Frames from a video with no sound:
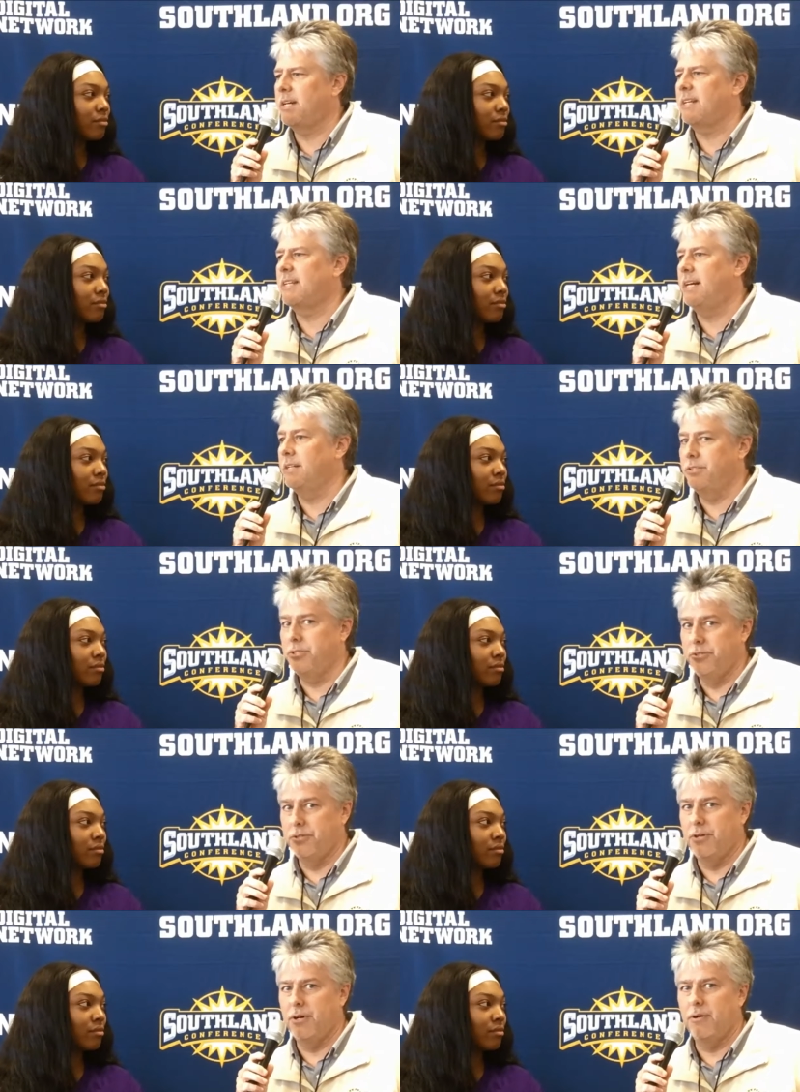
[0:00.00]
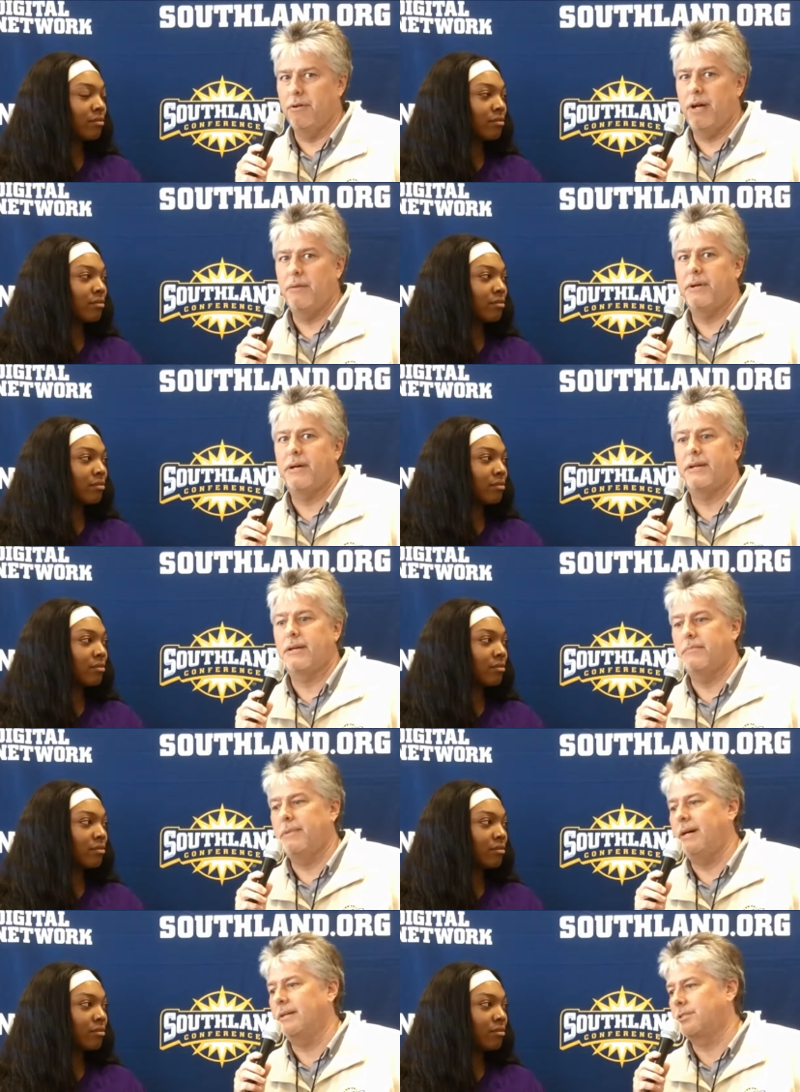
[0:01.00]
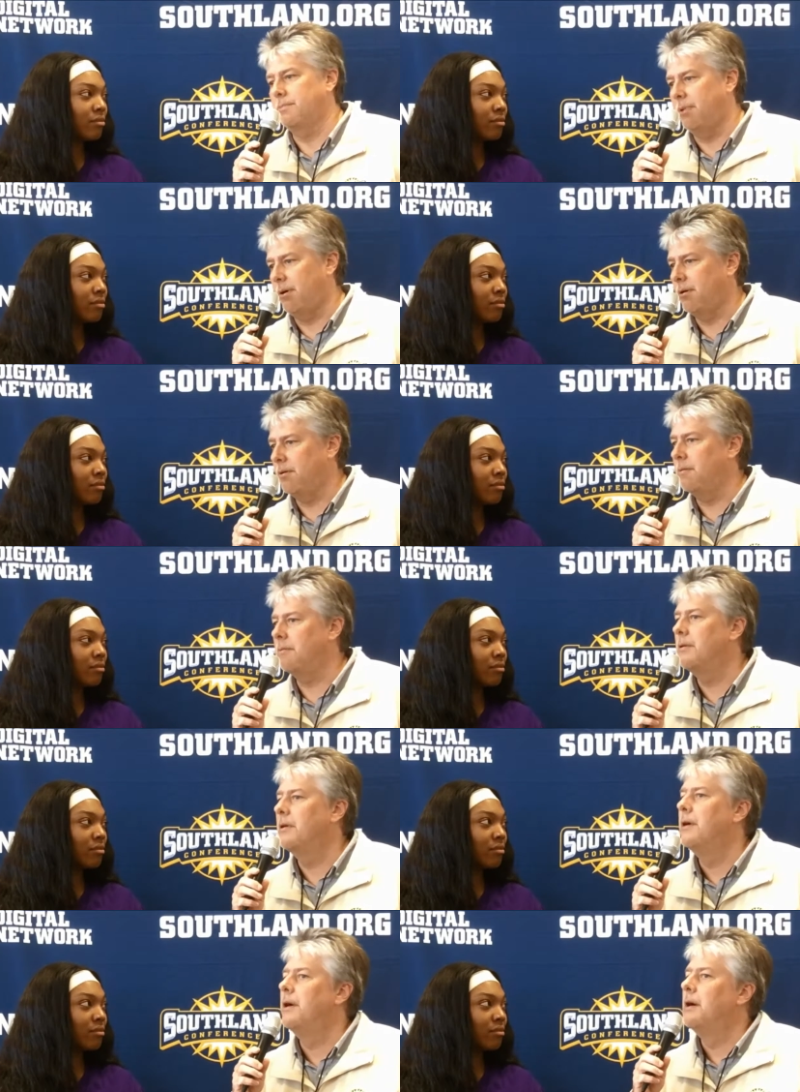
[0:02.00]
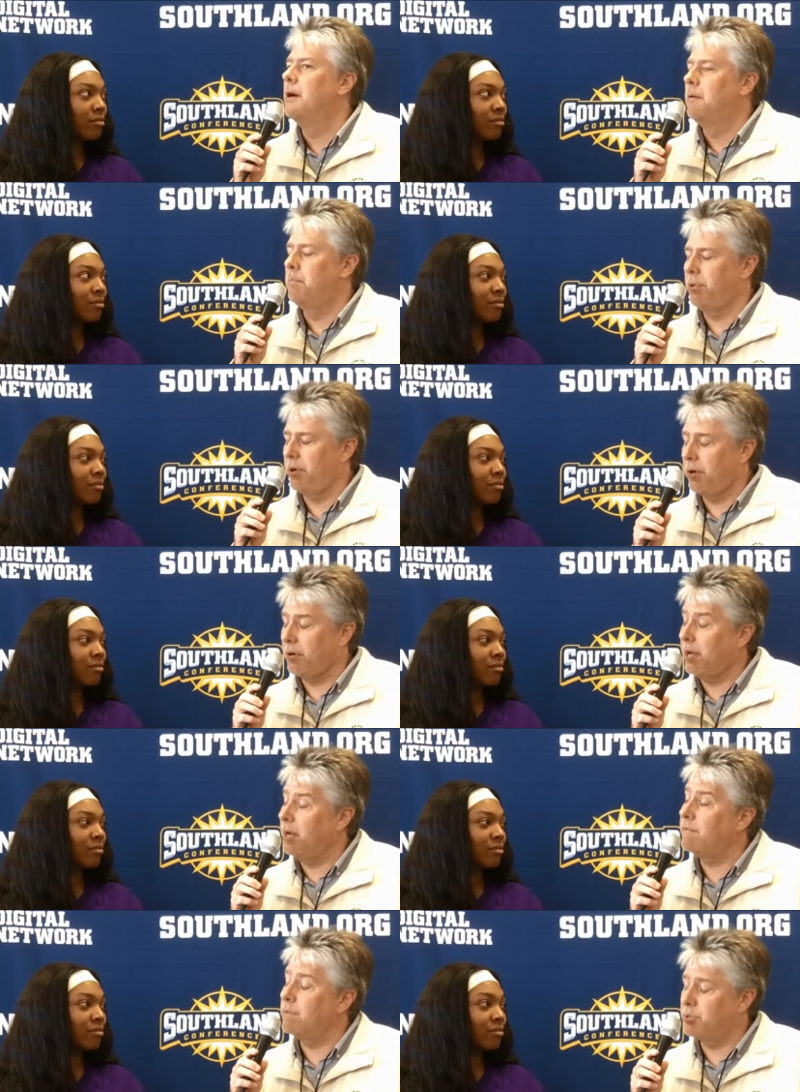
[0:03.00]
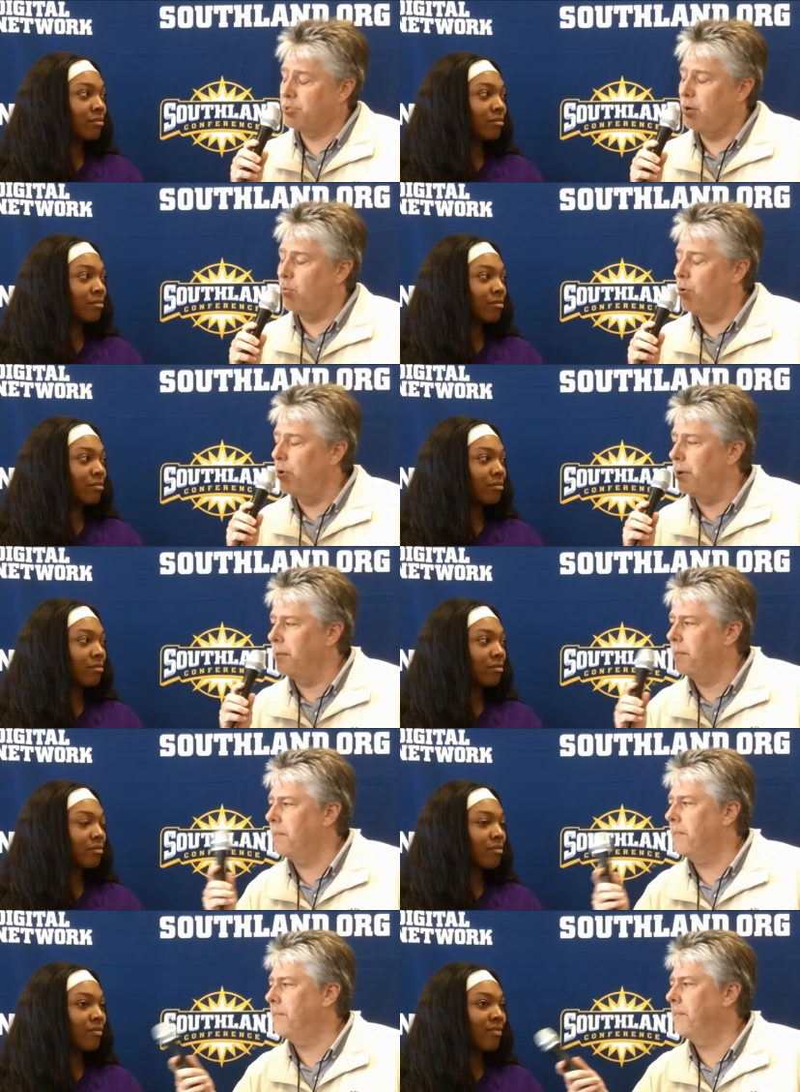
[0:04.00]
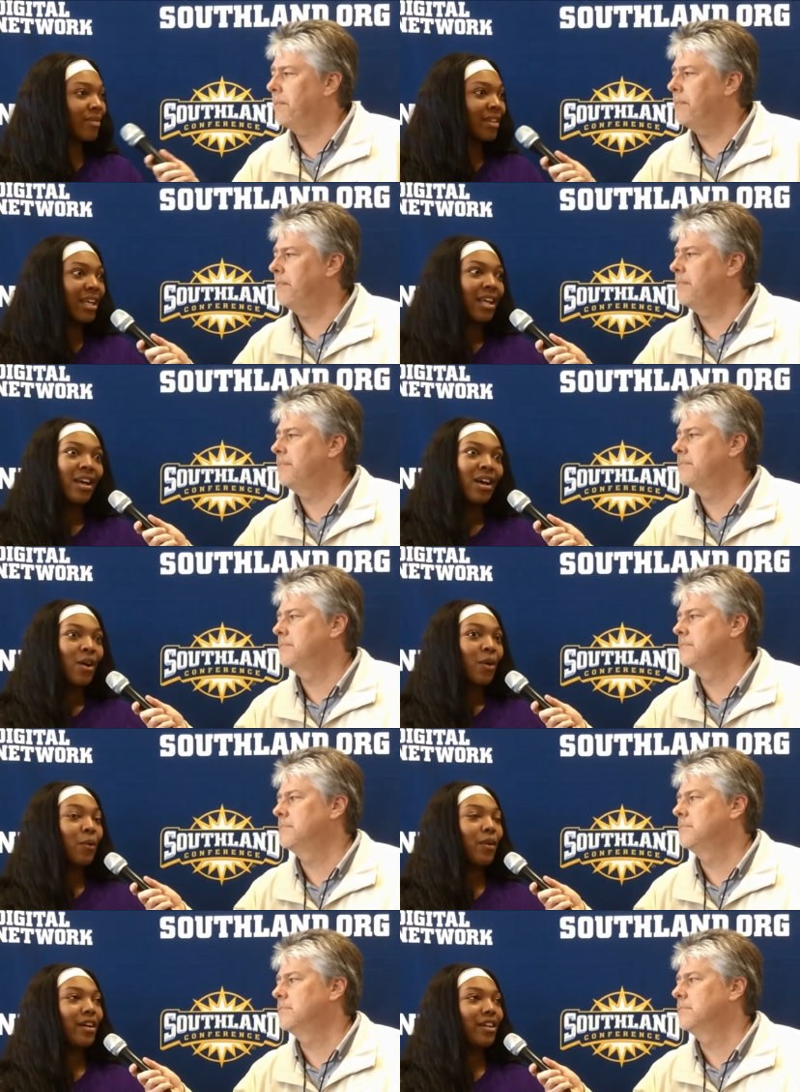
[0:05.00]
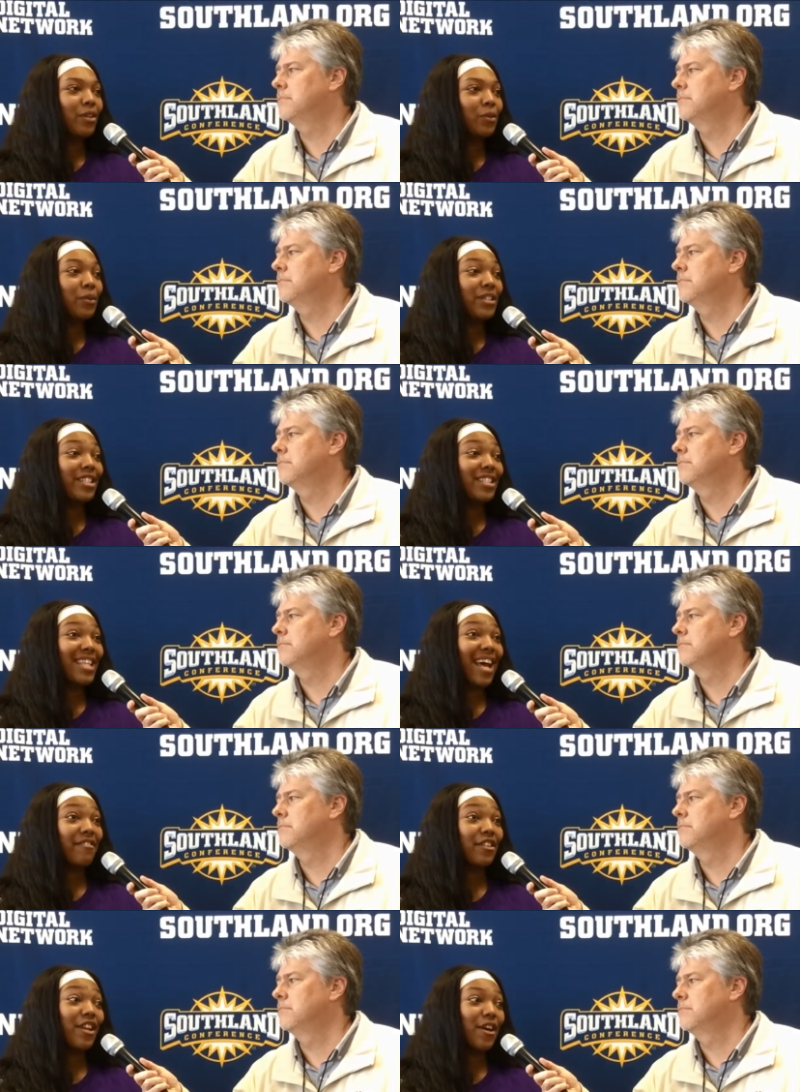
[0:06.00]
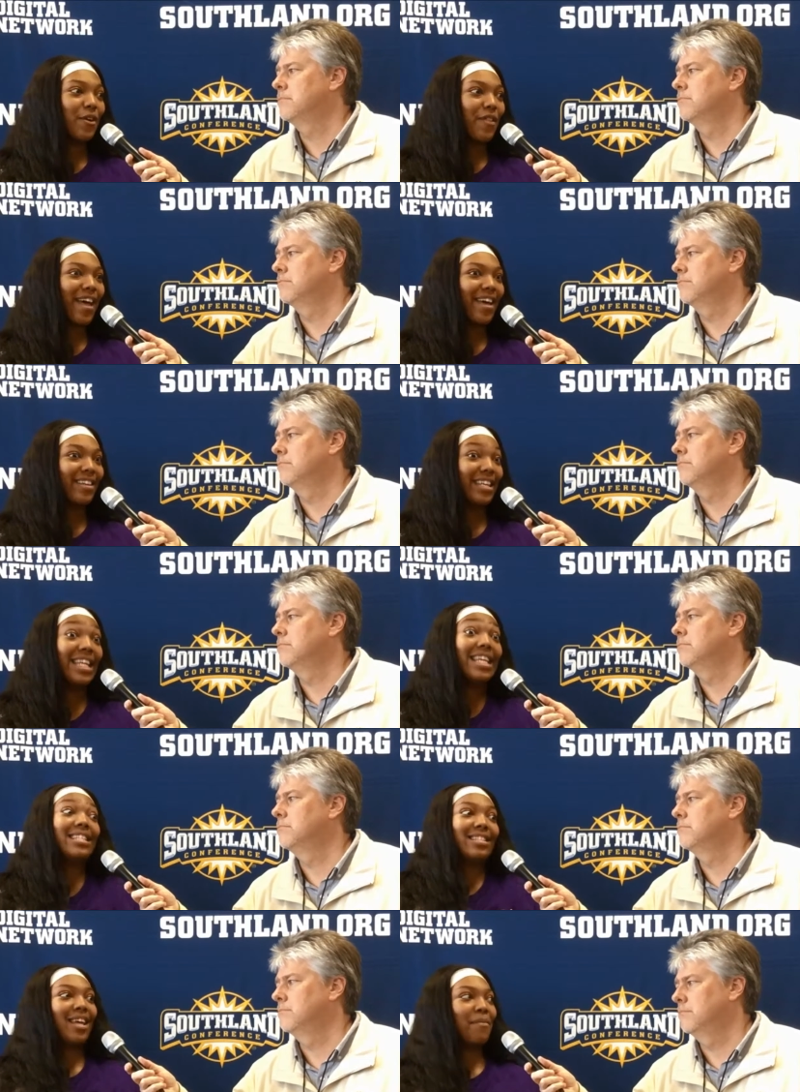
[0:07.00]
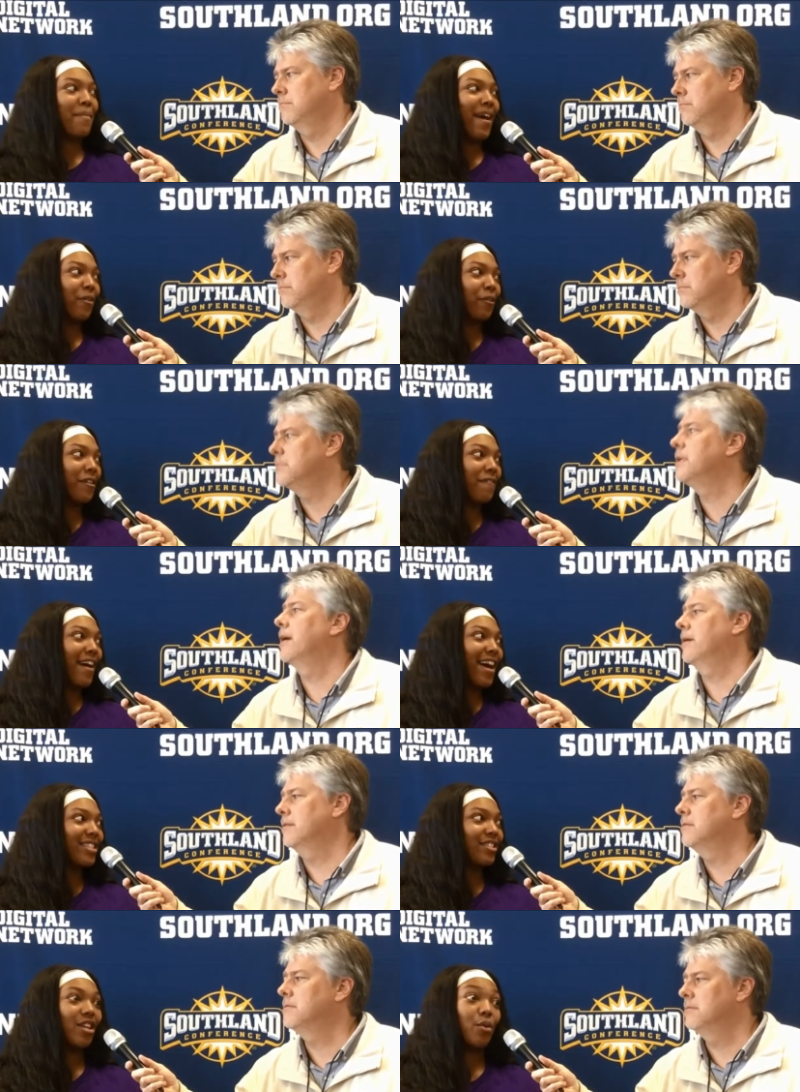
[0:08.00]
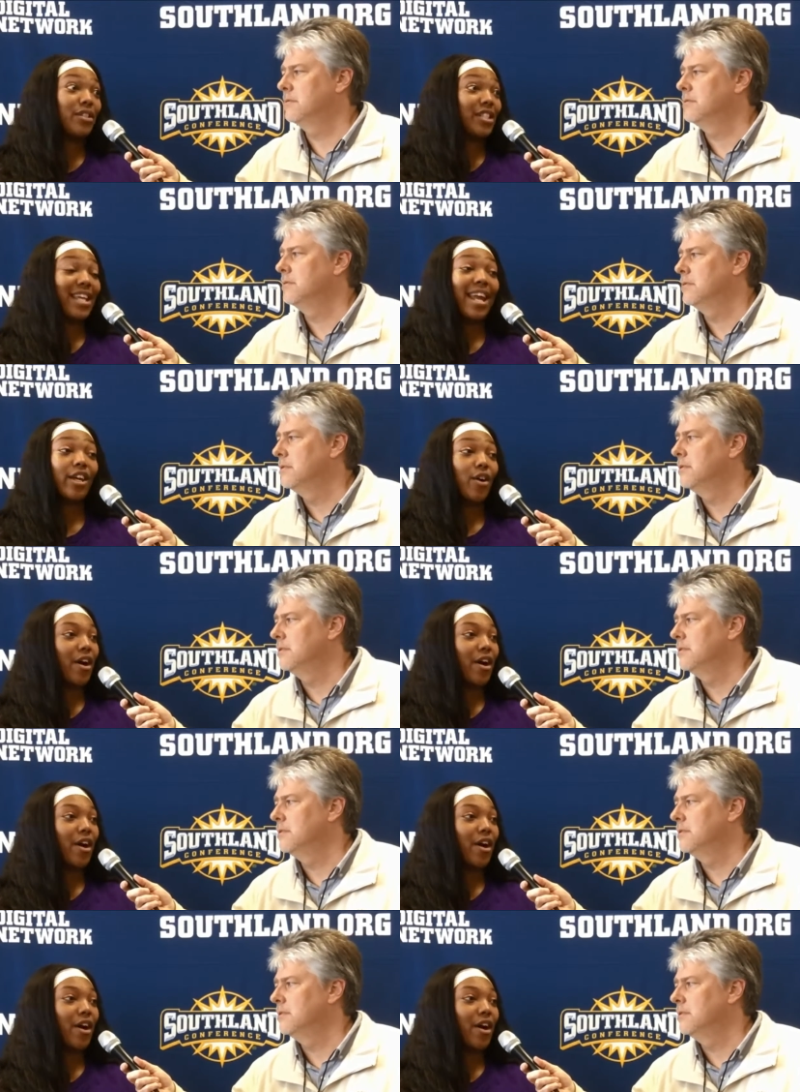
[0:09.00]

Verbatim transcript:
Speaker 1: got to kind of do to know, hey, we got to come back tomorrow, play our game from set one?
Speaker 2: Well, we just have to know that it is coming back really fast, and so we just got to go